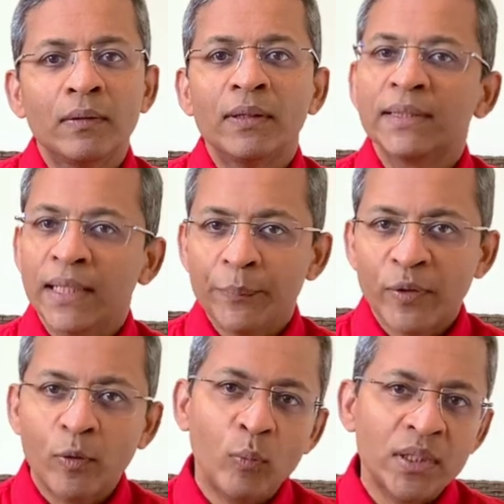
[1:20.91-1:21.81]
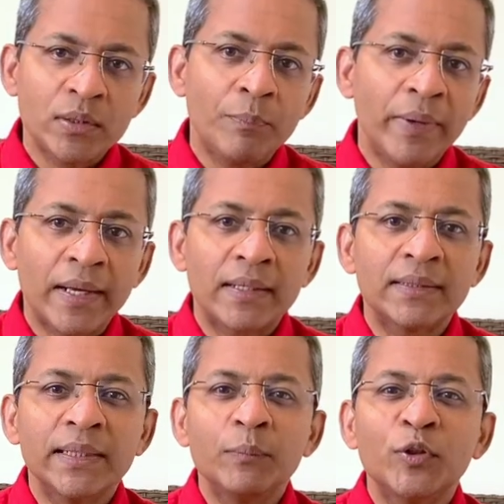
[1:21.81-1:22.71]
Sleeping on one's back
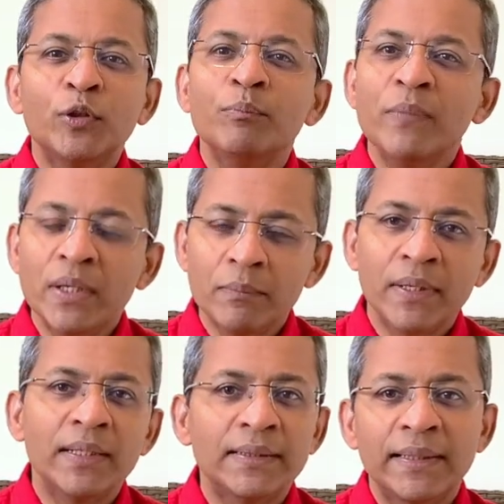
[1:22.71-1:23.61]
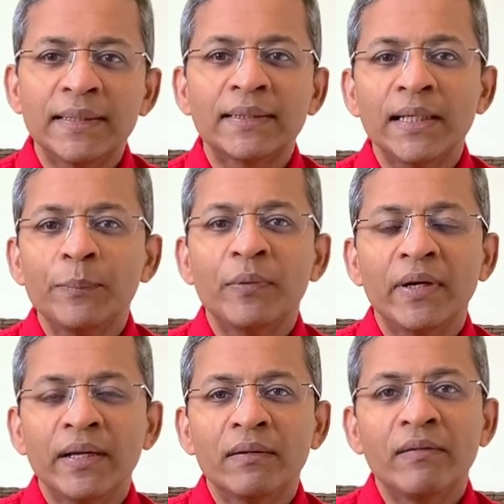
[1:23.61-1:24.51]
seems to minimize these sleep
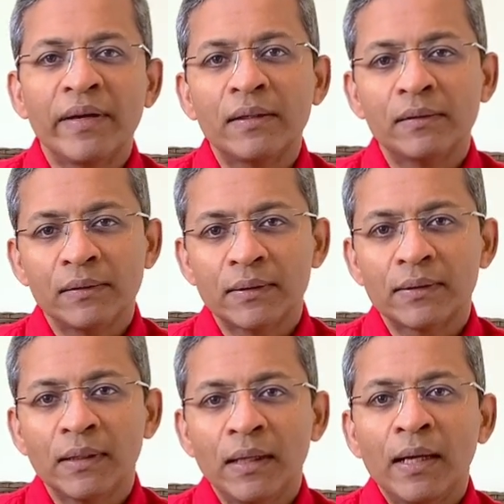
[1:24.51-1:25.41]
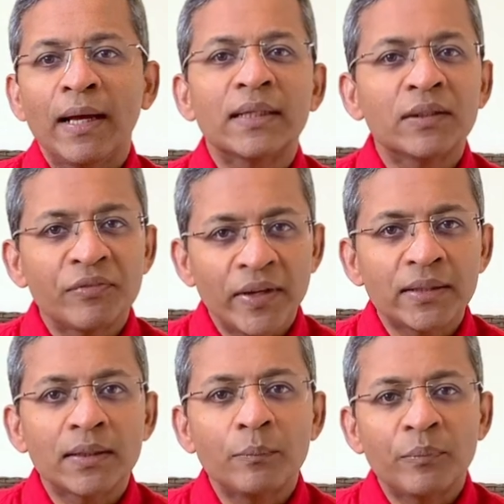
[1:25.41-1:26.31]
related wrinkles as
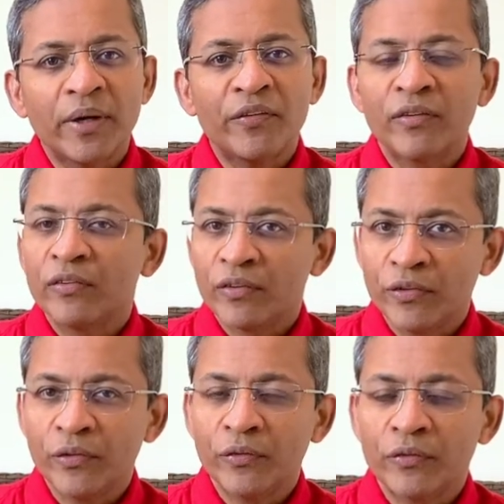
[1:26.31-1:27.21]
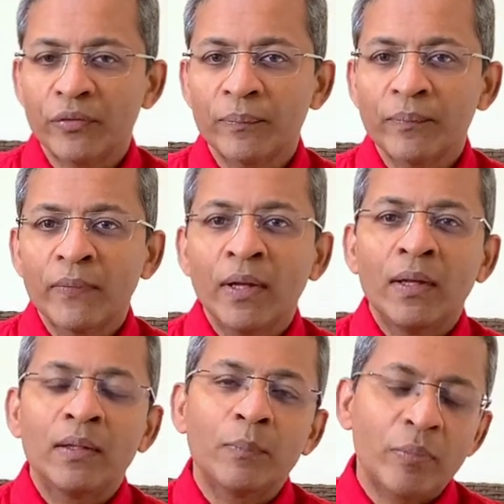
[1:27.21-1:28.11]
face compression is reduced.
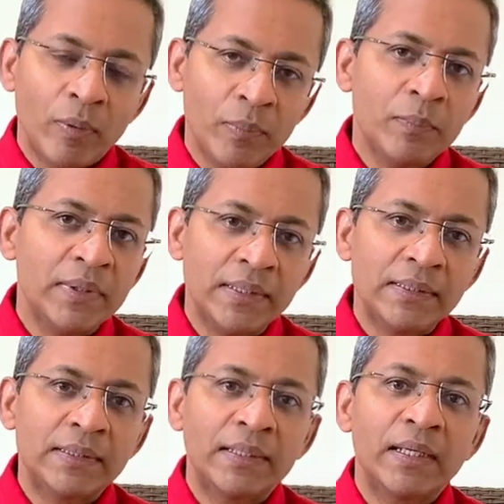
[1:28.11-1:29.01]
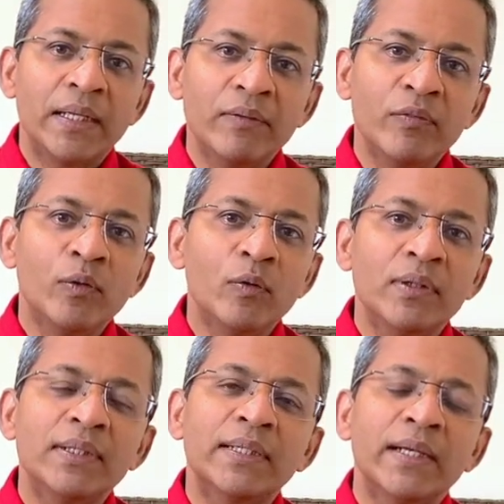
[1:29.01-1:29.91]
The problem is that even though
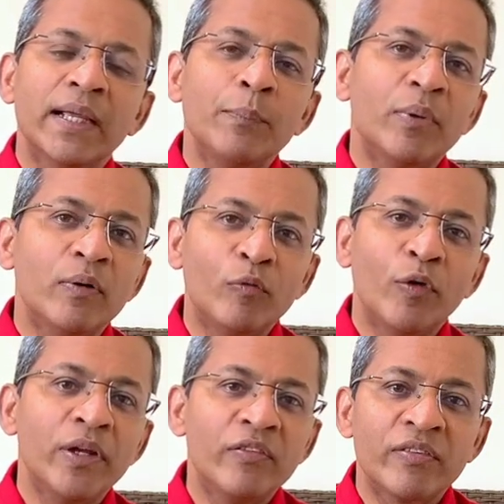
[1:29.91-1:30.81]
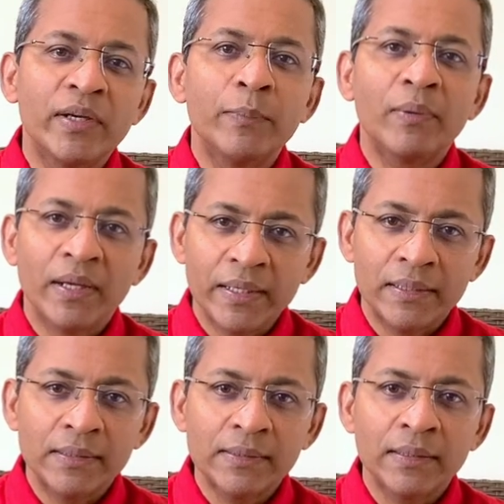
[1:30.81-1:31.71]
this can help avoid sleep
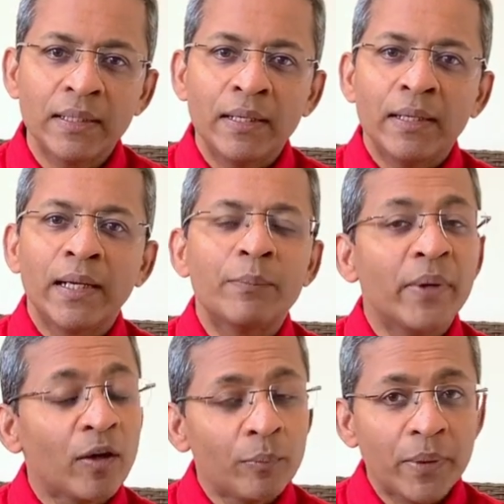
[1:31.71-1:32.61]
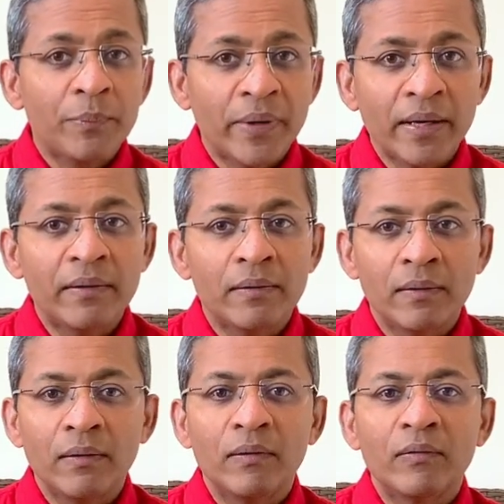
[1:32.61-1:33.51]
lines, it may not be
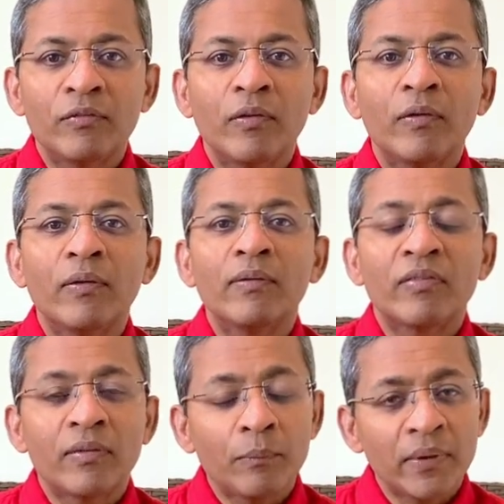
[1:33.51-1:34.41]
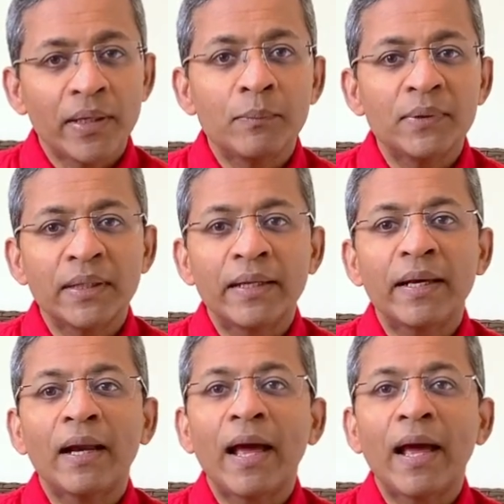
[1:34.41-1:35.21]
practical for sometimes it can